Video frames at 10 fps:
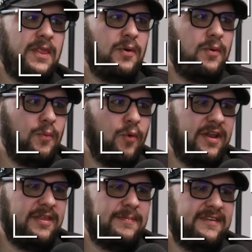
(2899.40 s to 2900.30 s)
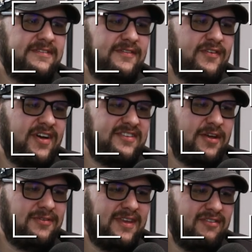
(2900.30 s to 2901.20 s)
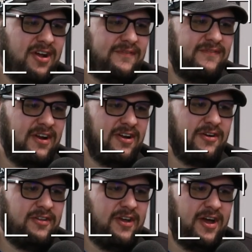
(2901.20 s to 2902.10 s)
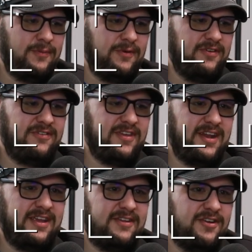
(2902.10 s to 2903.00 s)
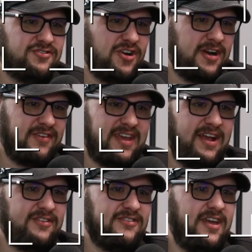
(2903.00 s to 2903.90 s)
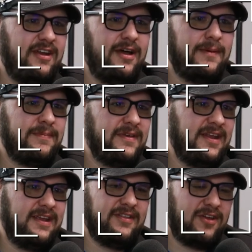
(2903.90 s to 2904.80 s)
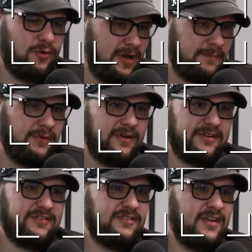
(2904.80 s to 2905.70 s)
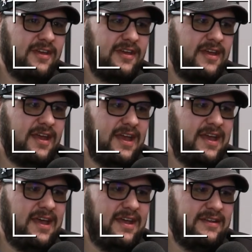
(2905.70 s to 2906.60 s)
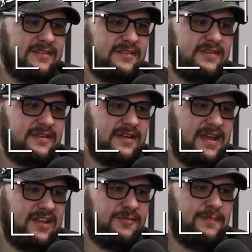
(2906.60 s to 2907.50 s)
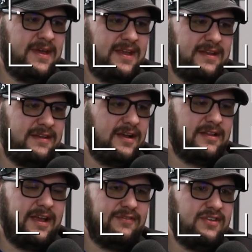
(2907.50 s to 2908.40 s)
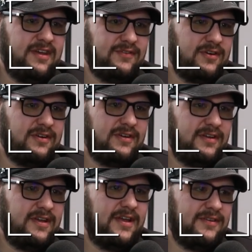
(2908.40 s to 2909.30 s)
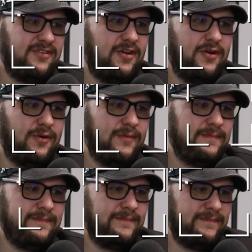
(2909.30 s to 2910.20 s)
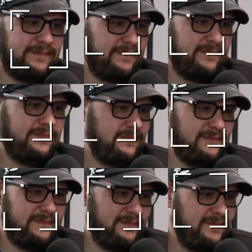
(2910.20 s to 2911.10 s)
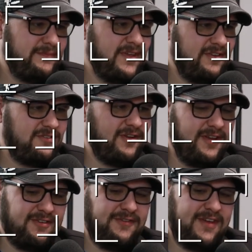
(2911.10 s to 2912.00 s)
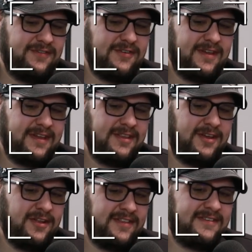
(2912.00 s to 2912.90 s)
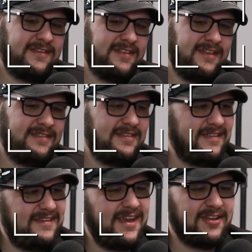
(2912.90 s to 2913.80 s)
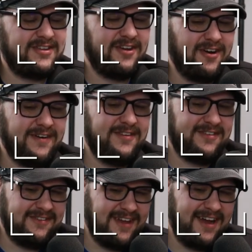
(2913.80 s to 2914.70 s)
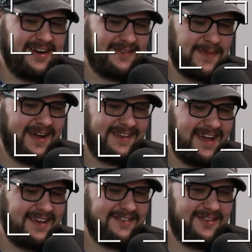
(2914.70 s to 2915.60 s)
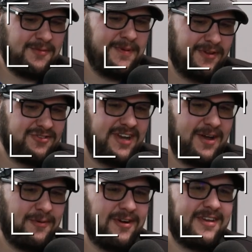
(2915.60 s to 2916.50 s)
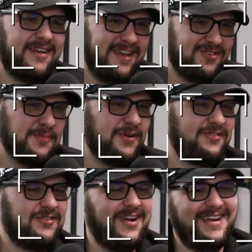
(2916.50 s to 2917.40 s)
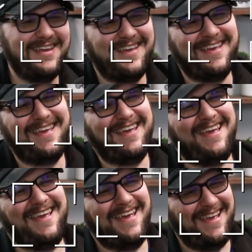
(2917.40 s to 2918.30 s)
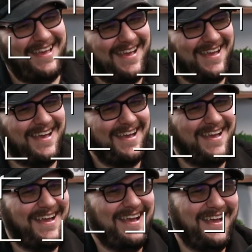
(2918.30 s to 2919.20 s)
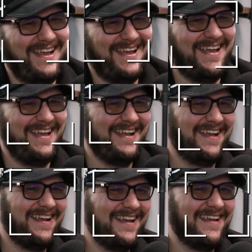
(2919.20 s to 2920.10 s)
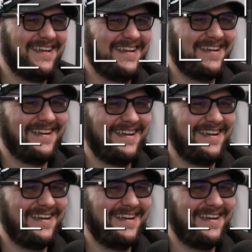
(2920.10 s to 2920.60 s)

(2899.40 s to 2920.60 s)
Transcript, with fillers: one of the pieces of advice I was given on very early on was getting your chart of accounts set up, getting like QuickBooks, and it's been a lifesaver. So yeah, that's if you know the TLDR of this entire podcast is build your network, get your books right. Okay, that's good. That'll be the title. Build your network, get the books right.